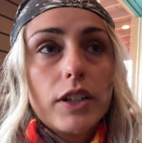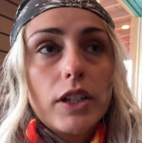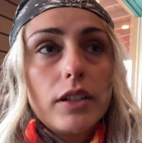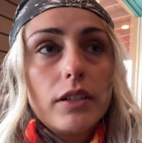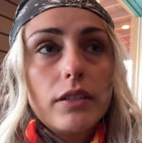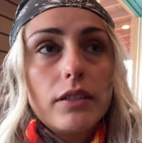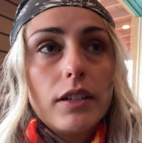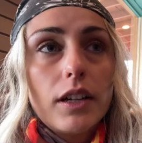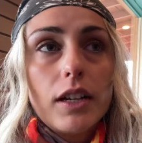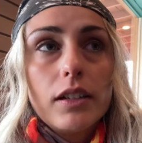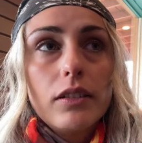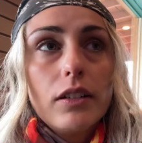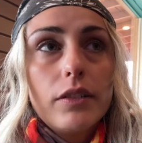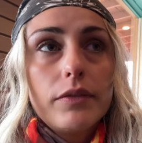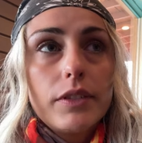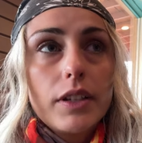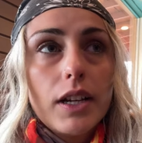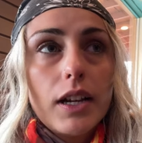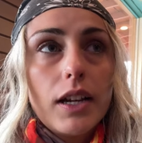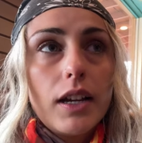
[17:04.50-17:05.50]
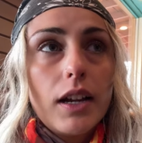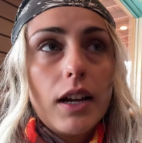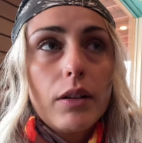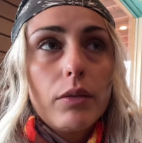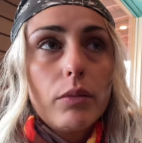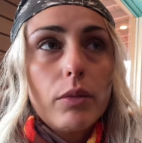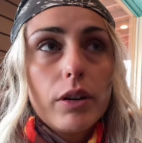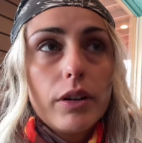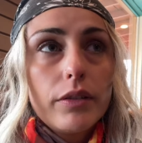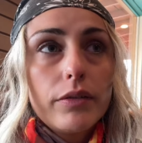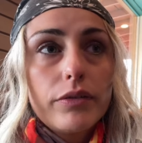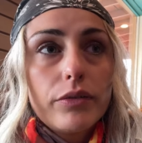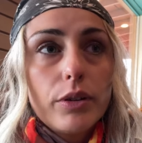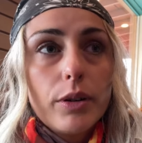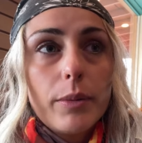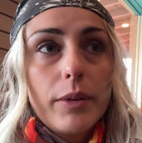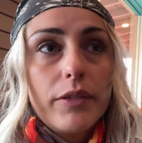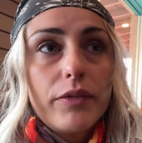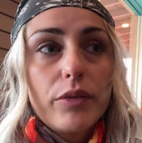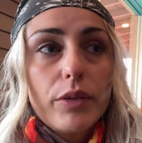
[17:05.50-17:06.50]
I love that. I want a
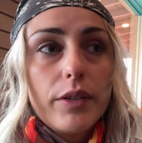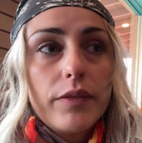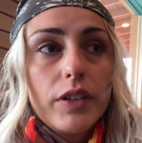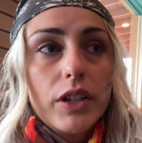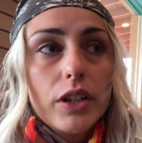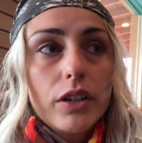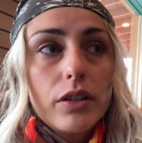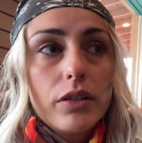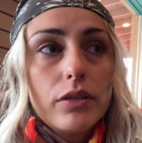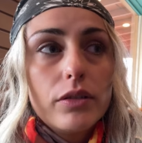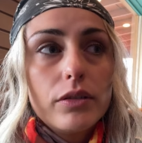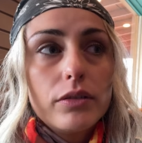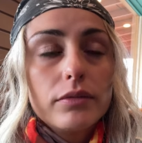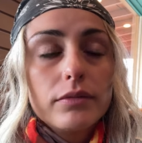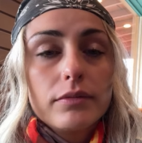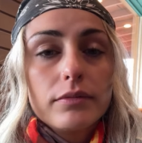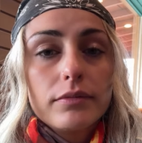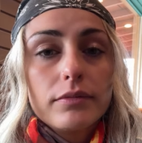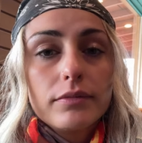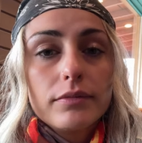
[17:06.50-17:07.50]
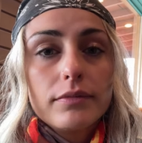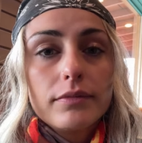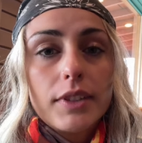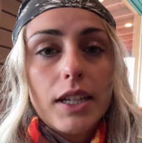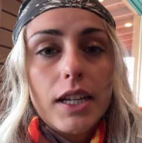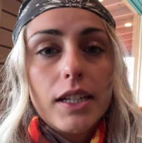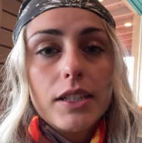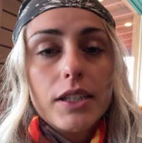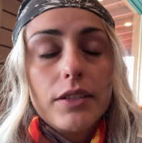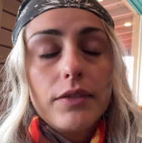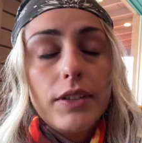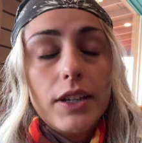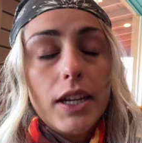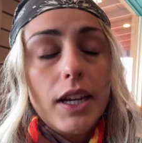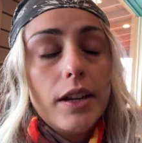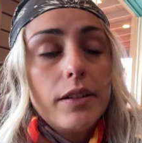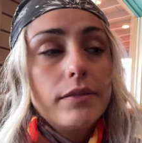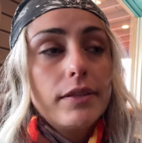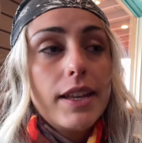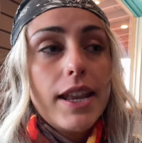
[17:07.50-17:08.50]
4x4 vehicle,
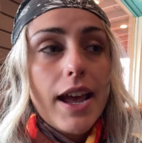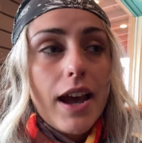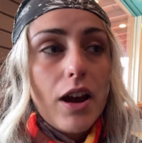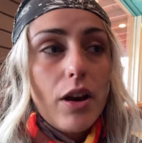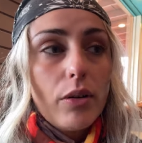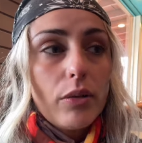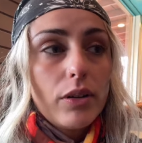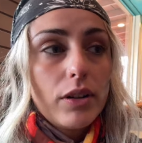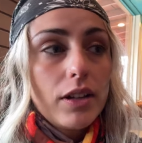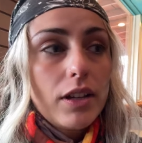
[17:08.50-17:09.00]
ATV now.